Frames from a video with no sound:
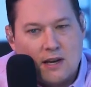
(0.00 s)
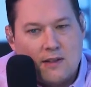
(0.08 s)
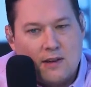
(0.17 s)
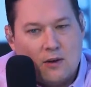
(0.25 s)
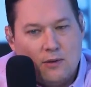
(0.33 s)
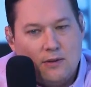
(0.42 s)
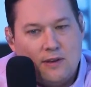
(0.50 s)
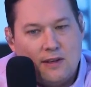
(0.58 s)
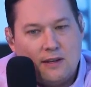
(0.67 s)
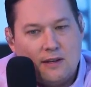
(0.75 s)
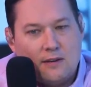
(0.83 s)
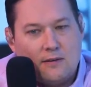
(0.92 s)
The only
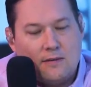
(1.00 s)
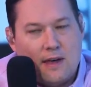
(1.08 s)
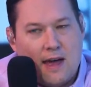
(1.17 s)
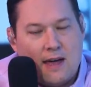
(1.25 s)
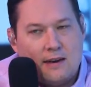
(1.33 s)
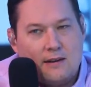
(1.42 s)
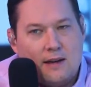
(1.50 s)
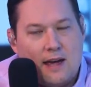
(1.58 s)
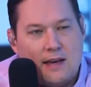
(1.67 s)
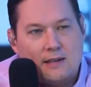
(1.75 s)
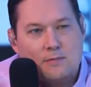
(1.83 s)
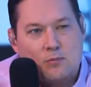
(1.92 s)
thing that
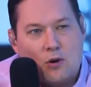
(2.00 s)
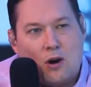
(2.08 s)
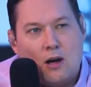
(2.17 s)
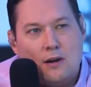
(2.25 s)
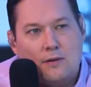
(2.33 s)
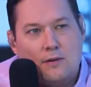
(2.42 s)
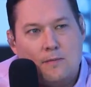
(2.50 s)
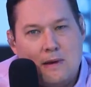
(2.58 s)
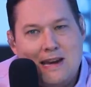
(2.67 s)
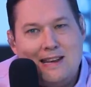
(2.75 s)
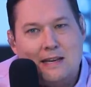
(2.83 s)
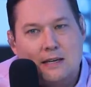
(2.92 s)
has brought the
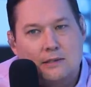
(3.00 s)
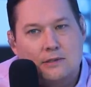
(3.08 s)
media